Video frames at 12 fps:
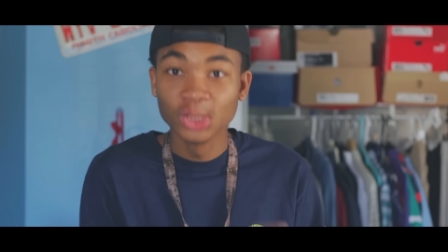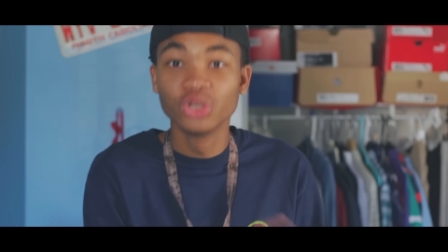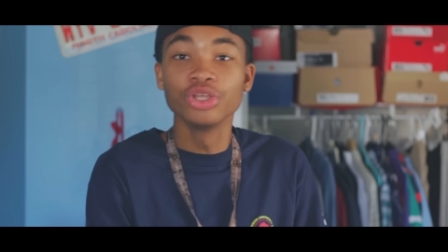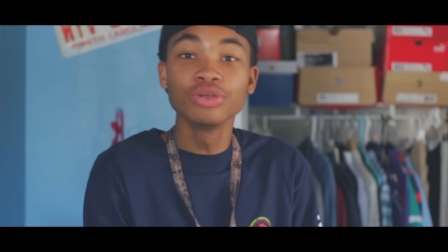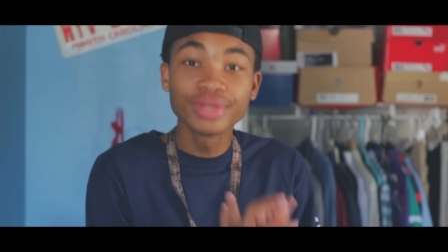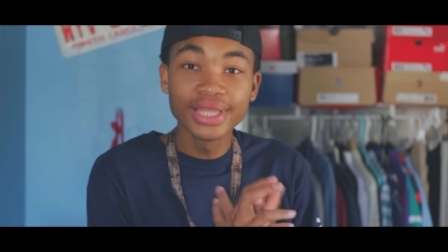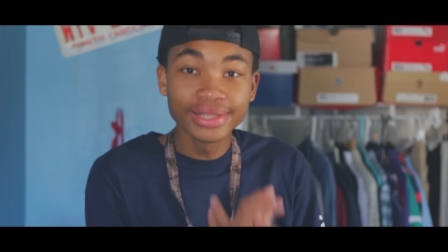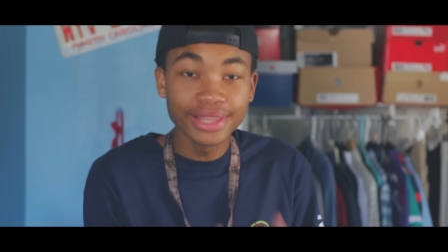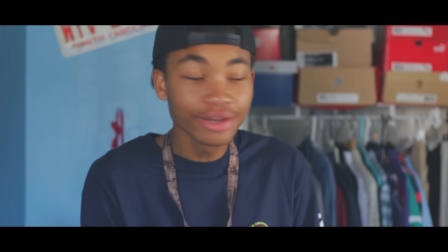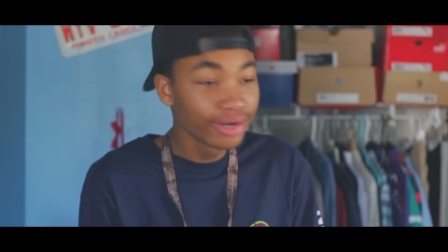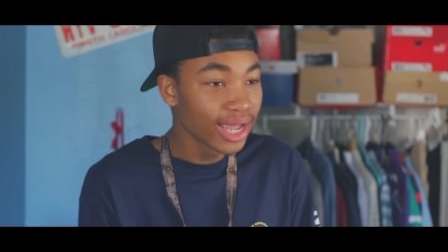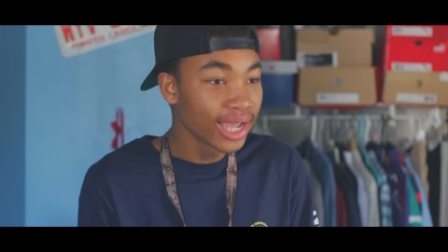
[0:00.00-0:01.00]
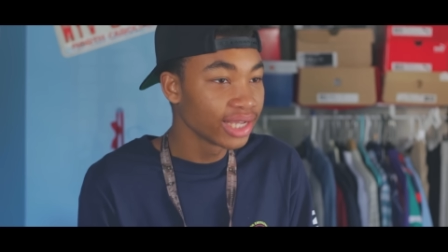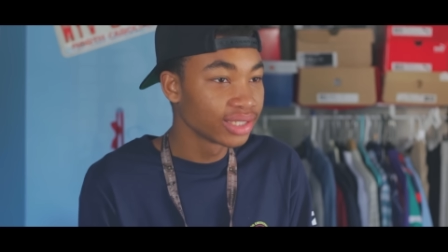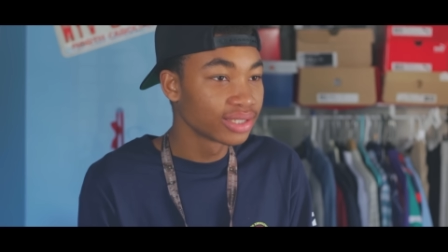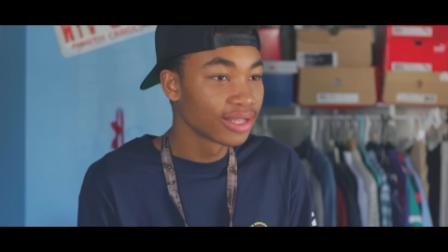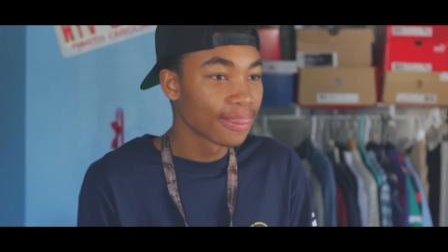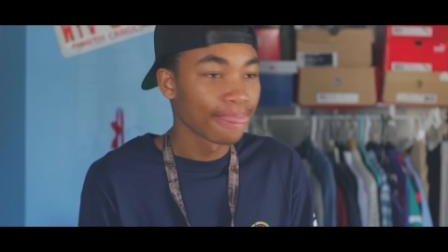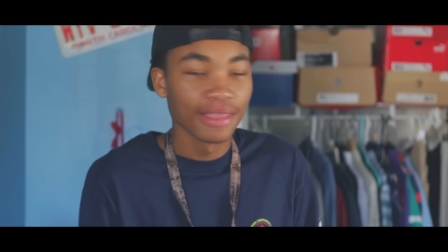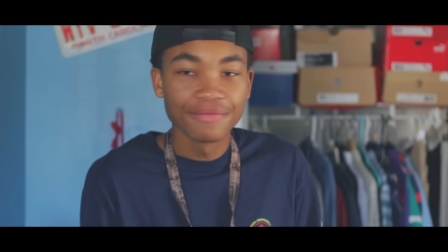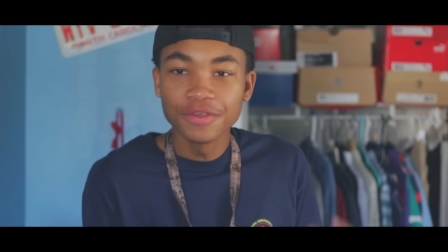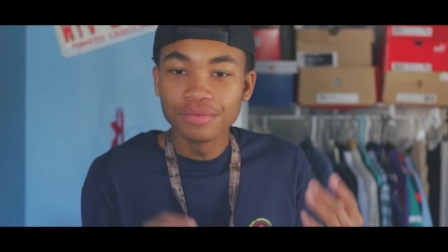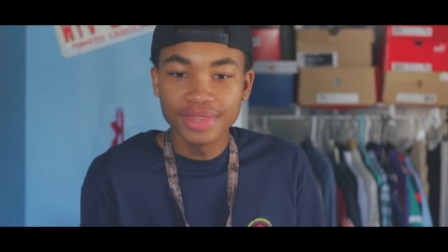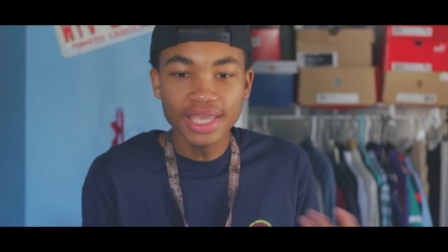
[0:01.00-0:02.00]
Do you think they're nice?
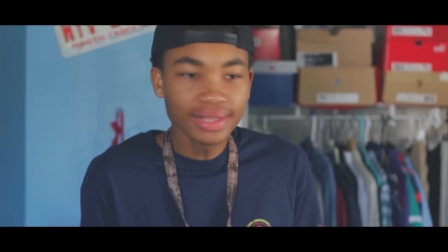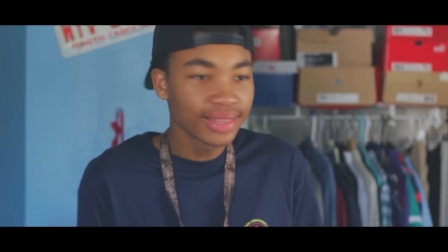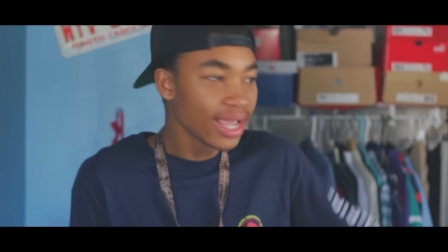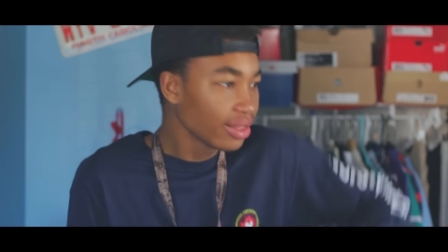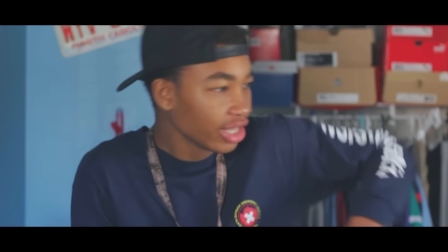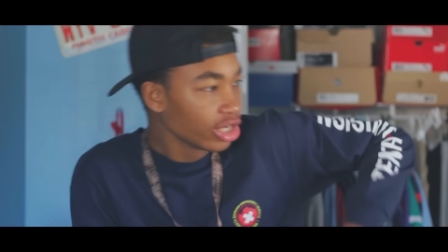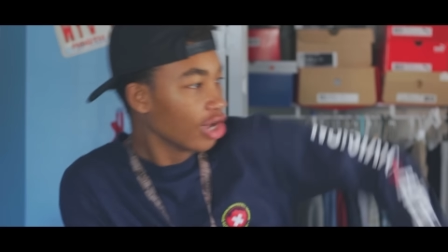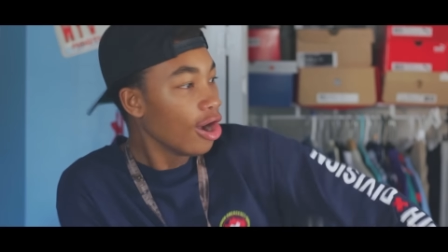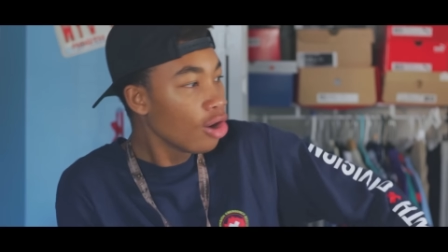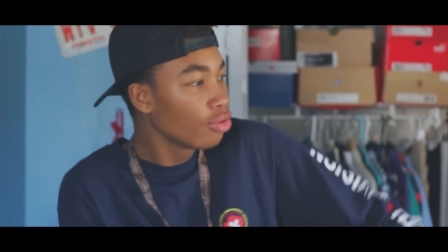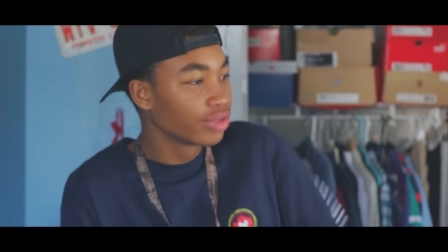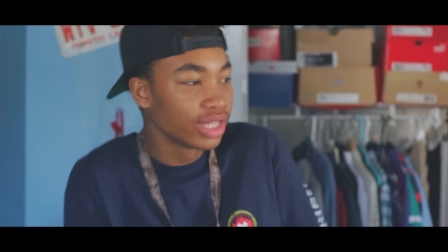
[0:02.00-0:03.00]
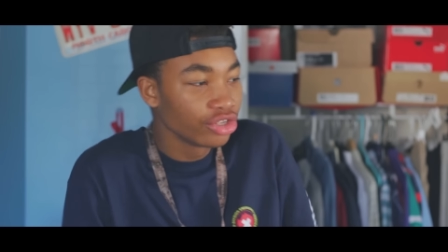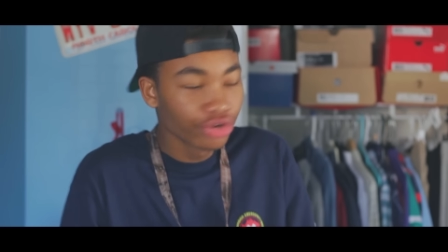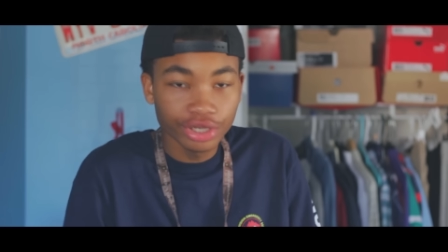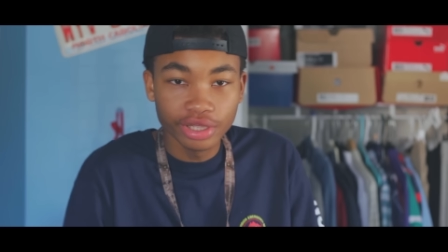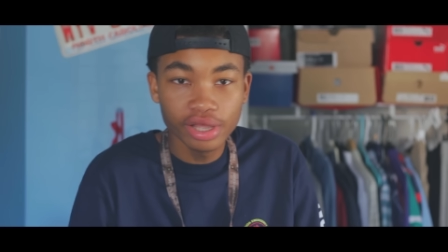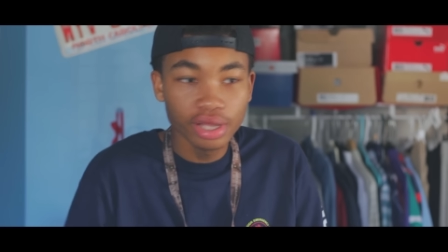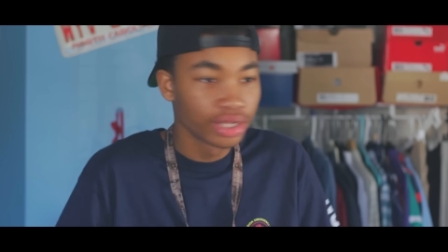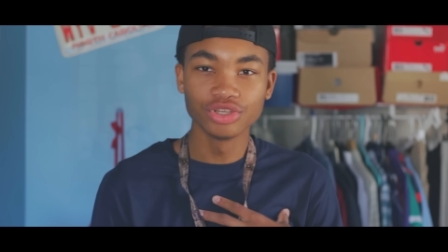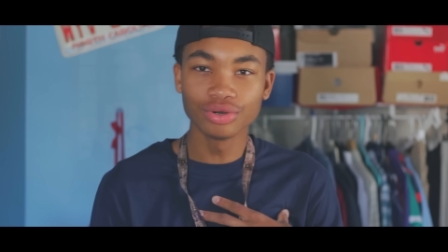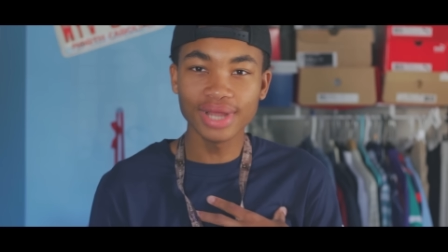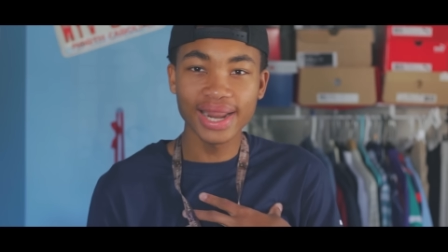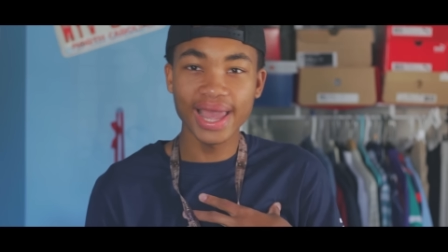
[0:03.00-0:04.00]
If you think that, then go, then you're good.
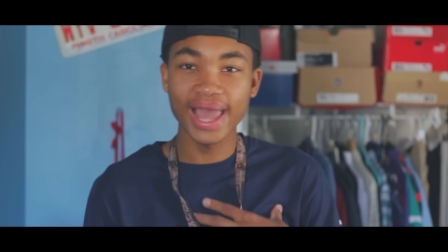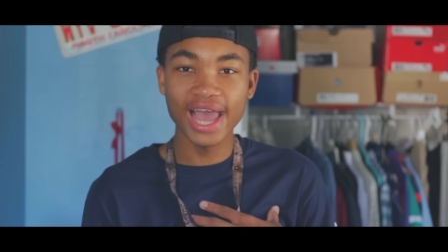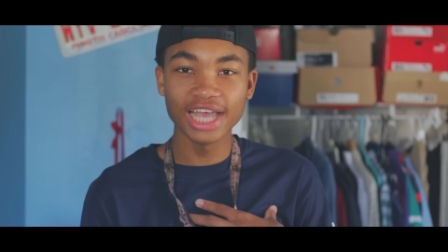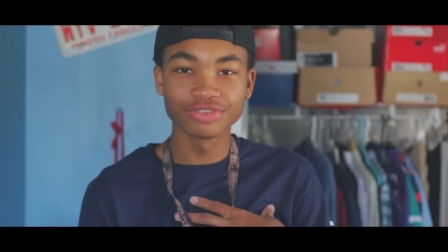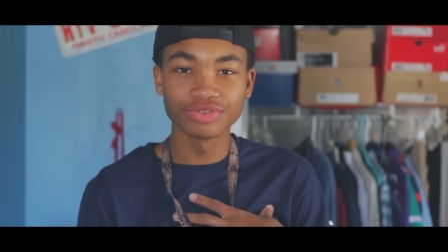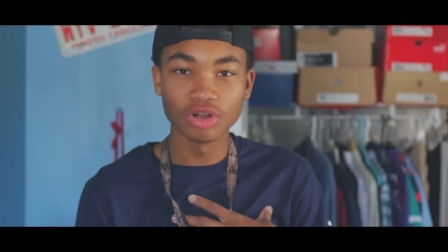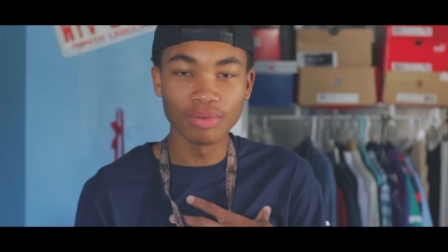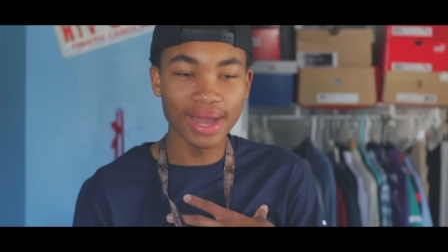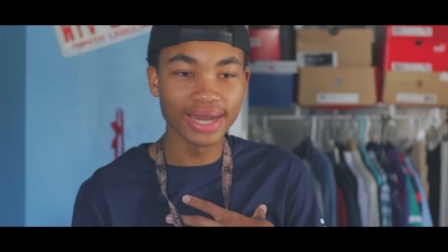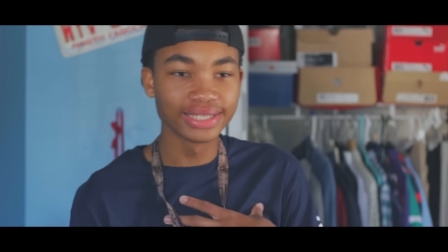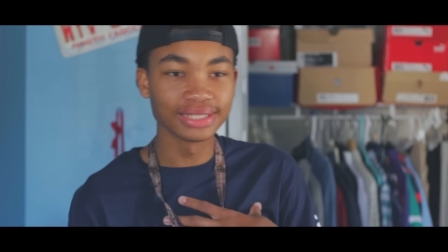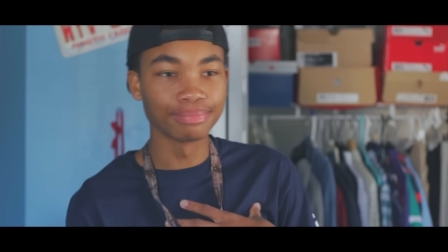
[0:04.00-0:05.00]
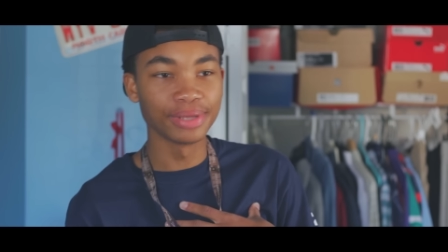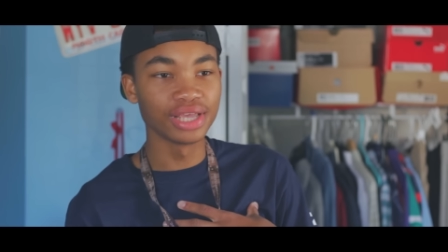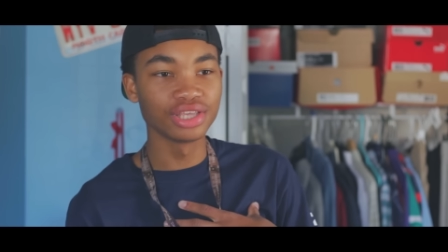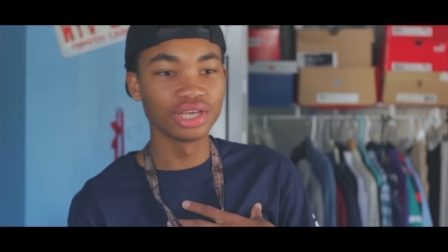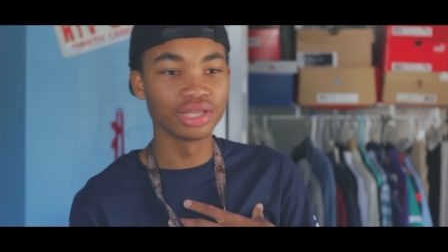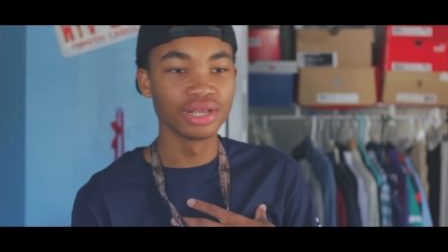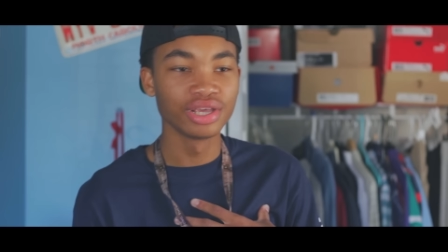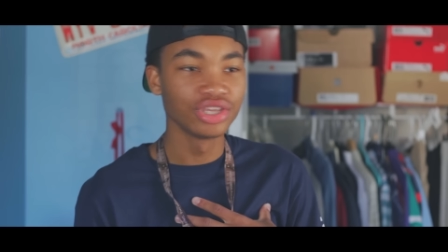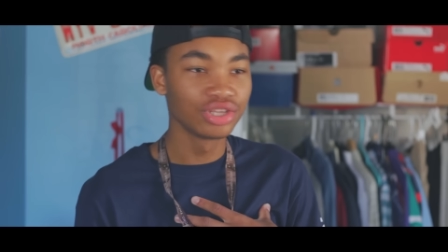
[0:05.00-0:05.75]
You don't gotta ask for nobody's opinion.